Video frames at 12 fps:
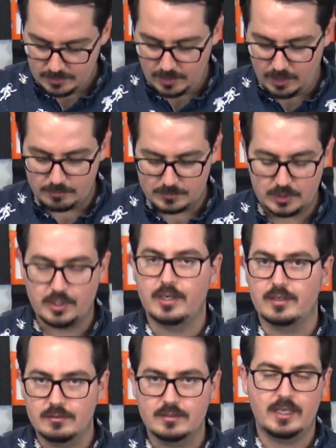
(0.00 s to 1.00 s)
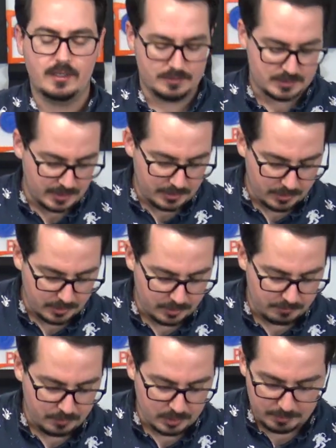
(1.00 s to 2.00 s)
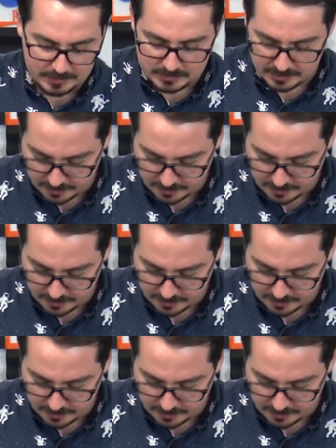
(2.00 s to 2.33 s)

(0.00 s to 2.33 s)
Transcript: Um, so your kind of standard filaments